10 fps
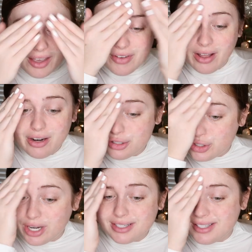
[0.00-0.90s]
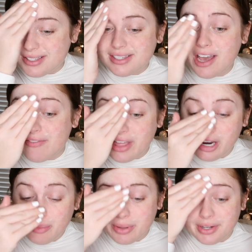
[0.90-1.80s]
If y'all hear trucks and stuff,
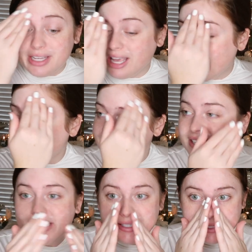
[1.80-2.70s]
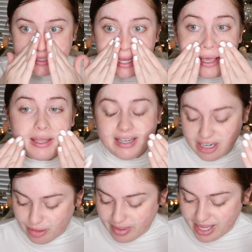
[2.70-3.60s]
they are building houses
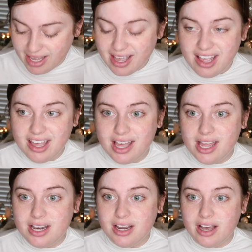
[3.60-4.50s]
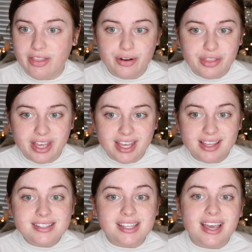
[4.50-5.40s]
near me and other
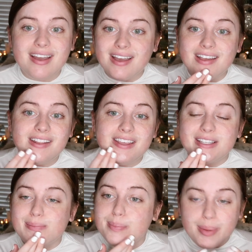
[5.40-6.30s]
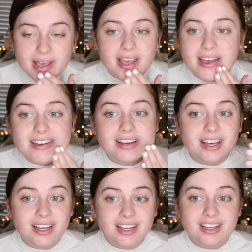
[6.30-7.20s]
things and these
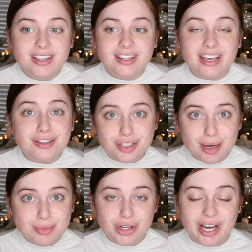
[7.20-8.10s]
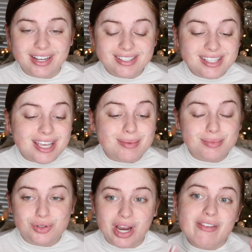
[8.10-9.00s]
big like dump trucks
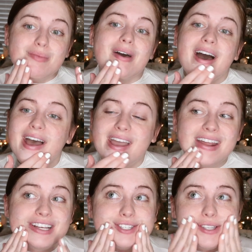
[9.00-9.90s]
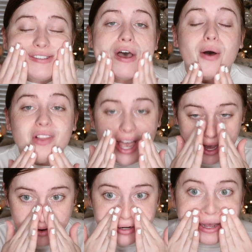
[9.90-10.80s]
keep driving by and it's so
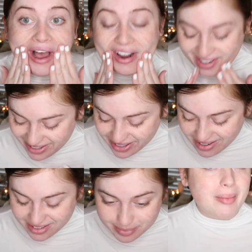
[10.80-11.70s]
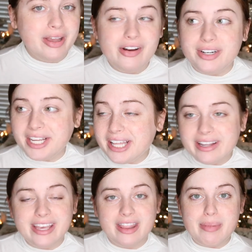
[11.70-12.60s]
loud all day long. Probably hear
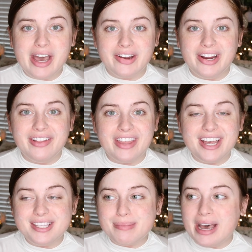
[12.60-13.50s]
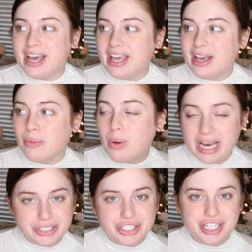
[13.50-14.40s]
dingling in the background. That is my
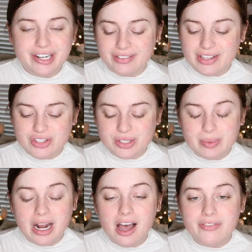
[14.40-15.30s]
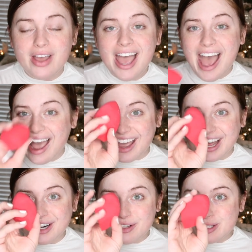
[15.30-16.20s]
washer that just went off. I
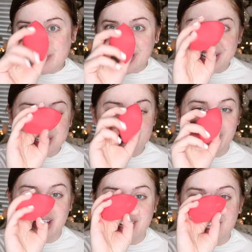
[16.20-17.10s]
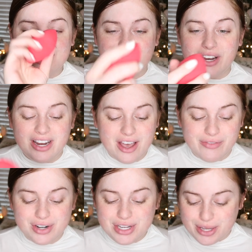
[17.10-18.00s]
got a new sponge finally. It's very
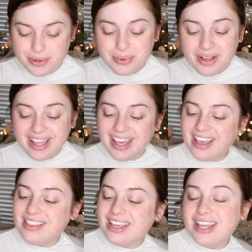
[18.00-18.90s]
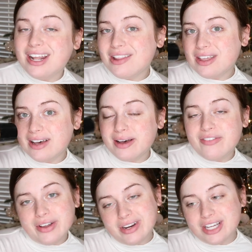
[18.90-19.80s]
overdue. And then the
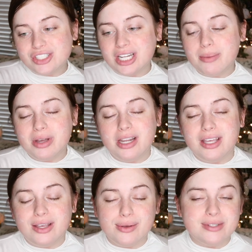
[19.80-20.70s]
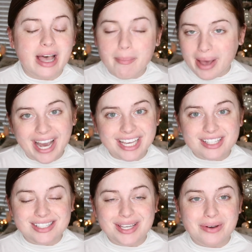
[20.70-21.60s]
foundation I'm gonna use, I'm back
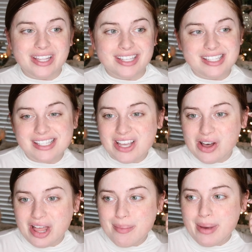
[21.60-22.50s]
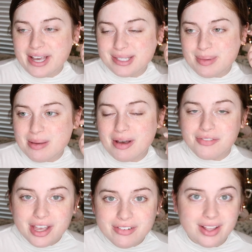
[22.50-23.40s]
into it. This is now like back to being my
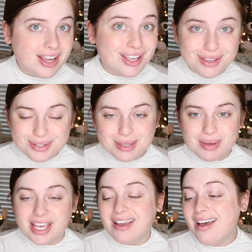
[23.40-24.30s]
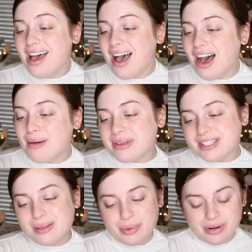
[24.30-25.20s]
favorite like it used to be, um,
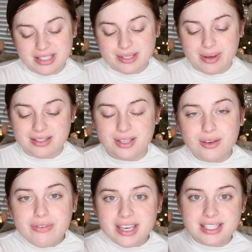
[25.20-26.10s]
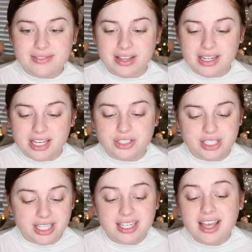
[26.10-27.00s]
is the Born This Way Too Faced
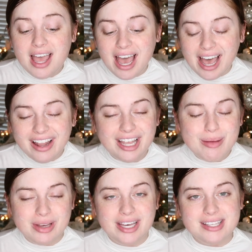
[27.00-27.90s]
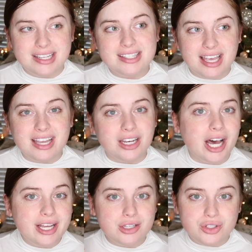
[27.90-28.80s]
foundation. I like it because like
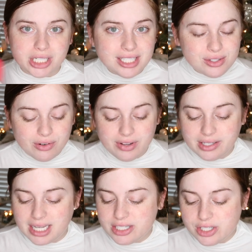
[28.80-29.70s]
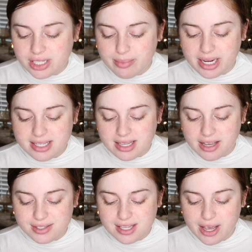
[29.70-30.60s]
not a drugstore foundation, but it's
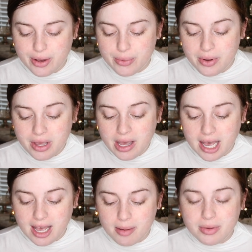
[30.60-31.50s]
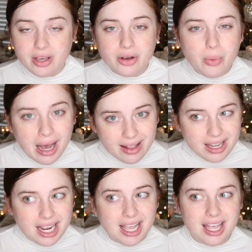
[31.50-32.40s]
also um, good
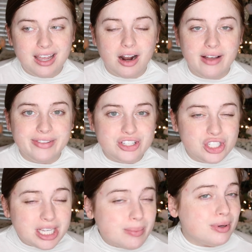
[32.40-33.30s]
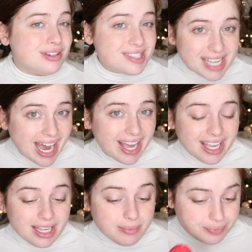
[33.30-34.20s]
quality and on the cheaper
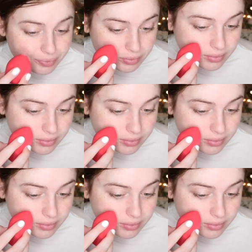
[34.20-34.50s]
side.